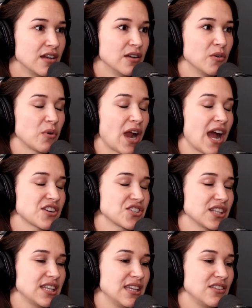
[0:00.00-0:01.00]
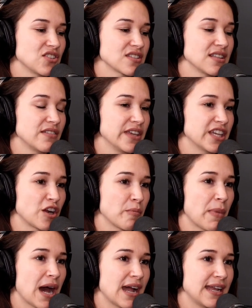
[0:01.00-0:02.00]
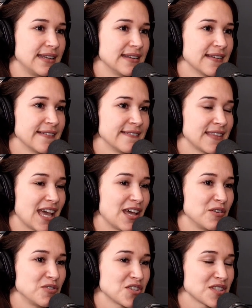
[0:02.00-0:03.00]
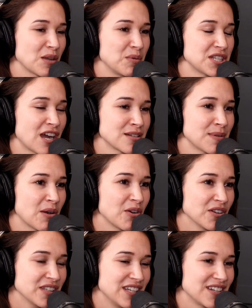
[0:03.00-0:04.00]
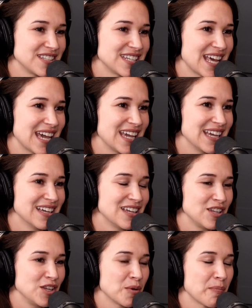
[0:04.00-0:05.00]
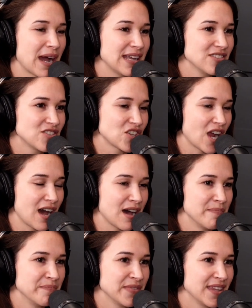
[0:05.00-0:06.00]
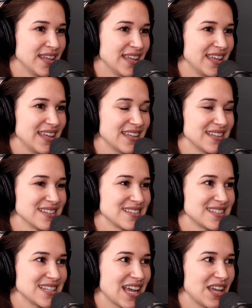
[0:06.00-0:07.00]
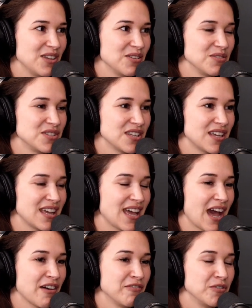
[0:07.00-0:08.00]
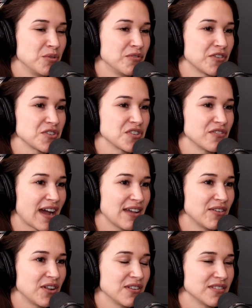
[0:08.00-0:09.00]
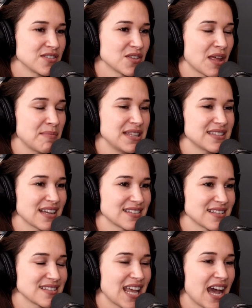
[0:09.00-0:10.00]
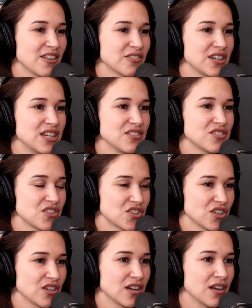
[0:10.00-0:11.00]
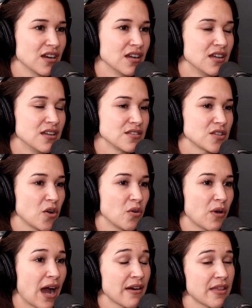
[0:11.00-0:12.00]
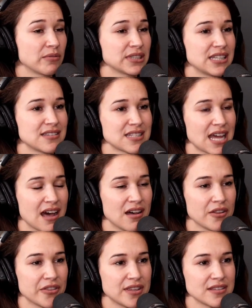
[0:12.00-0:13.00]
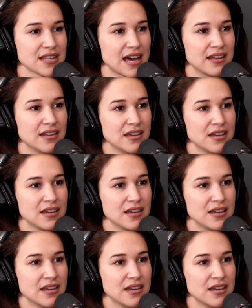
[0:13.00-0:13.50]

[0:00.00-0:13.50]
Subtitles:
we're actually just living in our mind. And just like we talked about earlier today, your mind's job is to get you to have food for survival. So that means excess calories, sugar. So how that relates to health is that